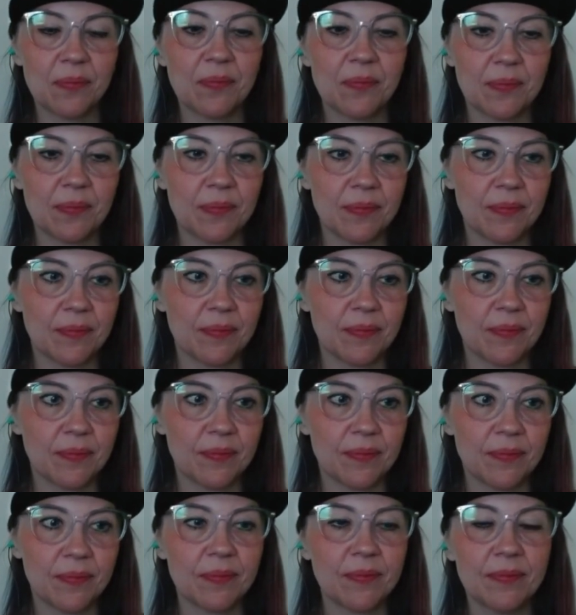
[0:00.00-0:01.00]

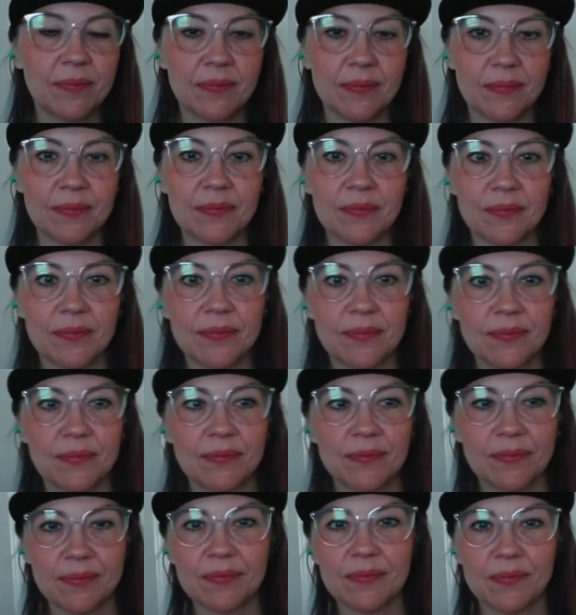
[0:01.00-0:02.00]

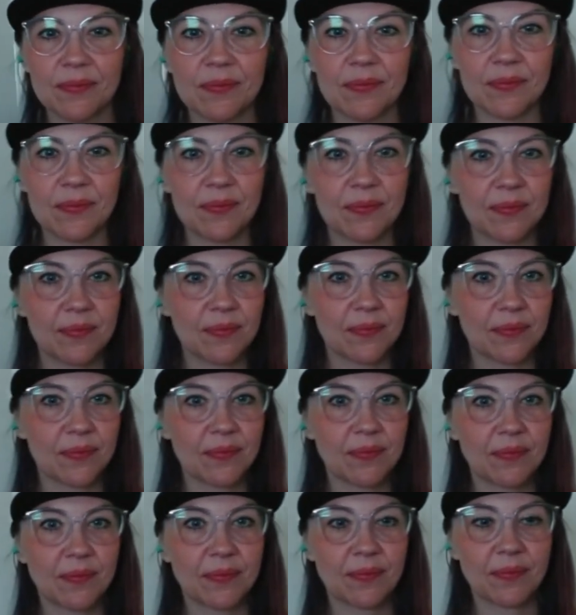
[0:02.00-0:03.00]

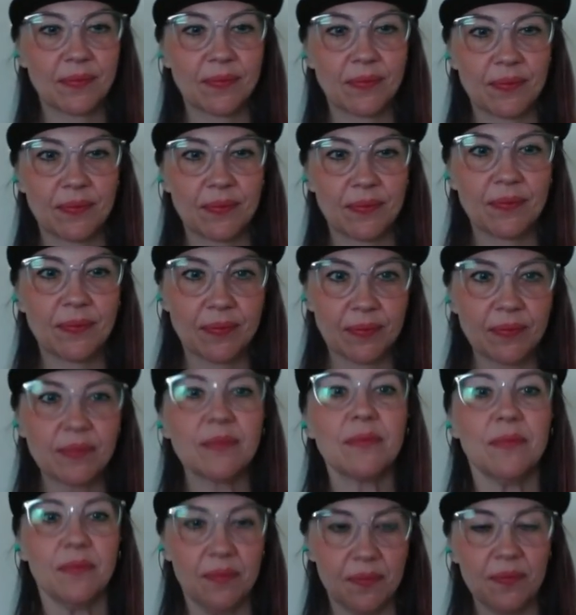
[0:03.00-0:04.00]

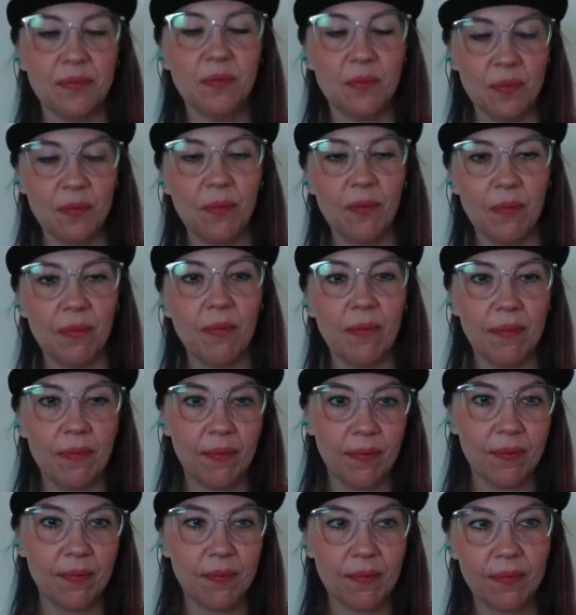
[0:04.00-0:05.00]

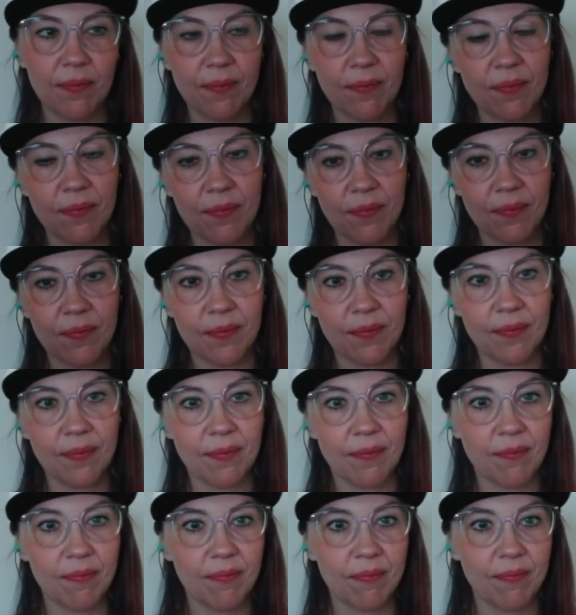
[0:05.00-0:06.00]

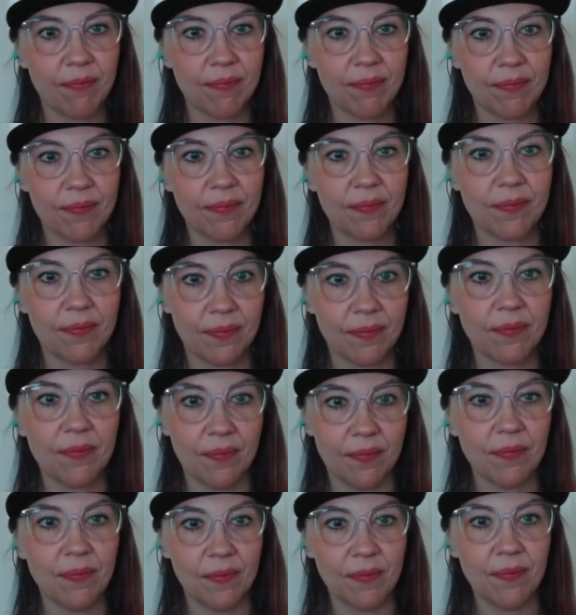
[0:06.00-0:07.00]

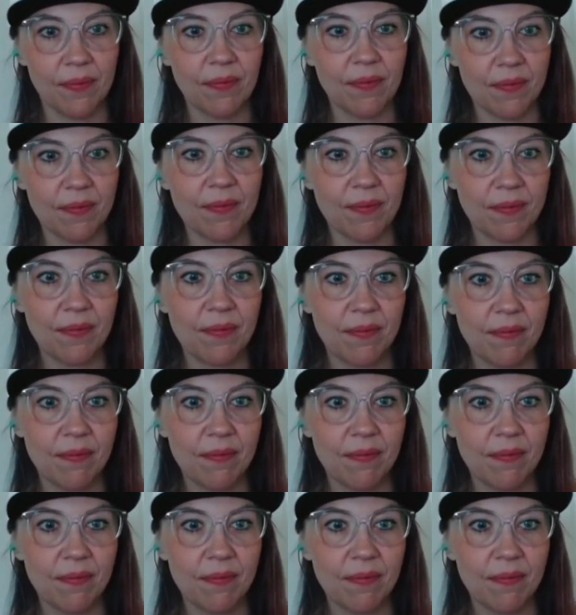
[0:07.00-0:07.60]
(silent)